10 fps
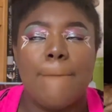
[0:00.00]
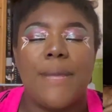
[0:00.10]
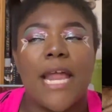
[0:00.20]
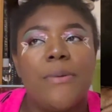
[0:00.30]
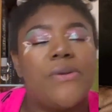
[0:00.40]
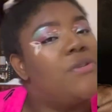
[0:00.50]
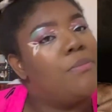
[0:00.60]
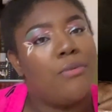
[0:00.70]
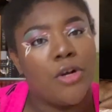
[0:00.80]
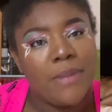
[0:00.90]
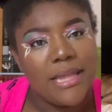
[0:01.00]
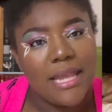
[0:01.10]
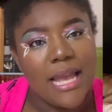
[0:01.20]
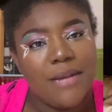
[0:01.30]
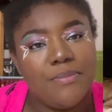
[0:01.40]
But I was also bored by
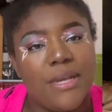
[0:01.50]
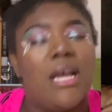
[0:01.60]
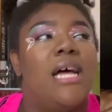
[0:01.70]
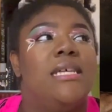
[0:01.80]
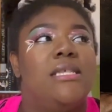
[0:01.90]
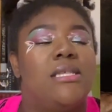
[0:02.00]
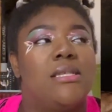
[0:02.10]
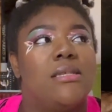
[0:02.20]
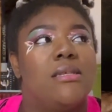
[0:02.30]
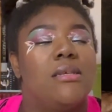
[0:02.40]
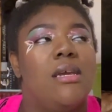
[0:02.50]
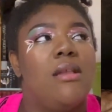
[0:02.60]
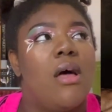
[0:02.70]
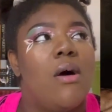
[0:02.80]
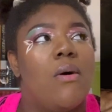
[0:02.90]
the end because, you
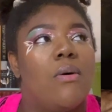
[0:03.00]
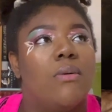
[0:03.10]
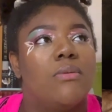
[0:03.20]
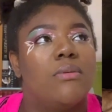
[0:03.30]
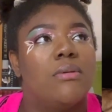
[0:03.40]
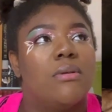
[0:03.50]
know,